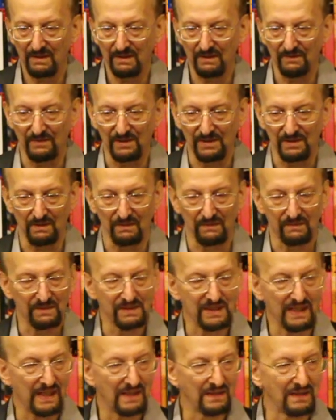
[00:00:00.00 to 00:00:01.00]
There was a
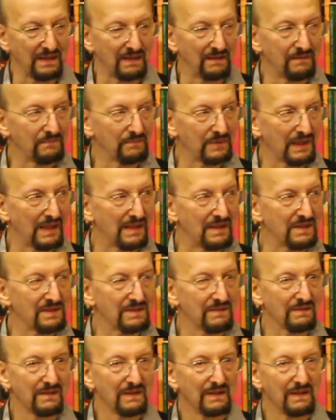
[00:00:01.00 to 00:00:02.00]
sandy
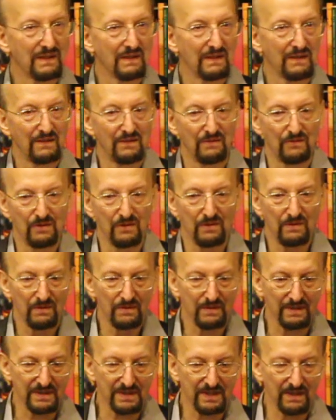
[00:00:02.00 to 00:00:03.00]
place,
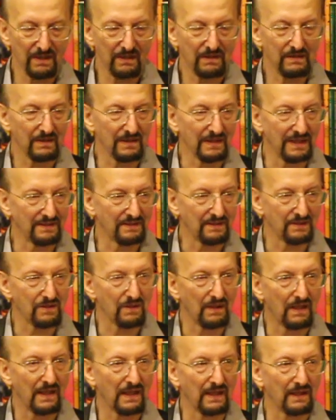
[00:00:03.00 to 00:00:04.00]
drew the circle and the
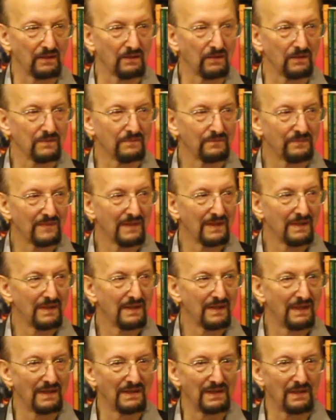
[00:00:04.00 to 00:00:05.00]
triangle,
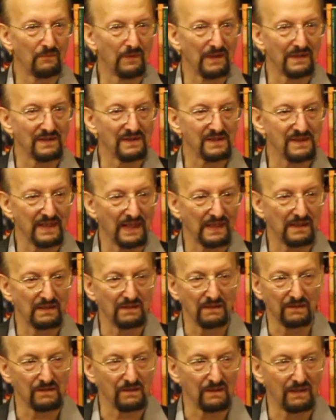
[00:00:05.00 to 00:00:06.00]
and then went and sat in
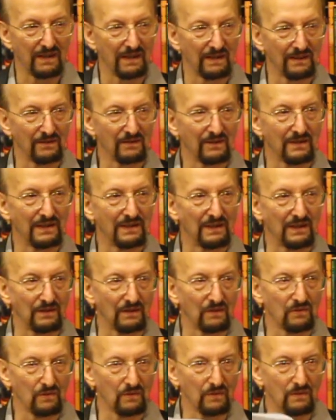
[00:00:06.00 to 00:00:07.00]
the triangle, and then
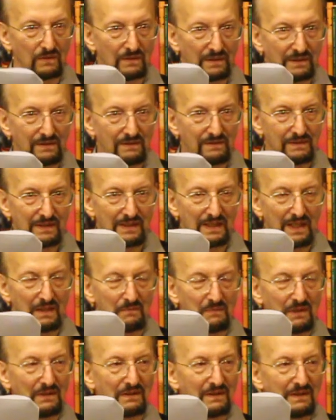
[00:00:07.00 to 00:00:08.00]
called the
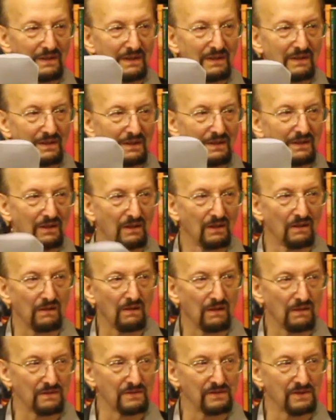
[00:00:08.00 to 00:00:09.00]
demon
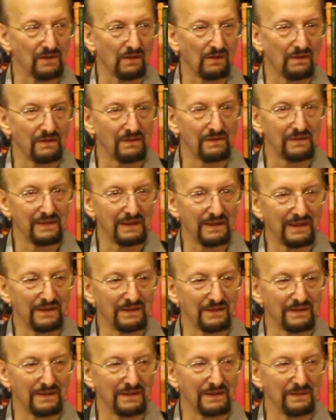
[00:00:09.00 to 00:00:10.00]
Koronzon
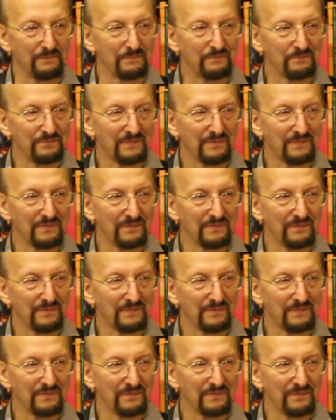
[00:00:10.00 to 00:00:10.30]
into him.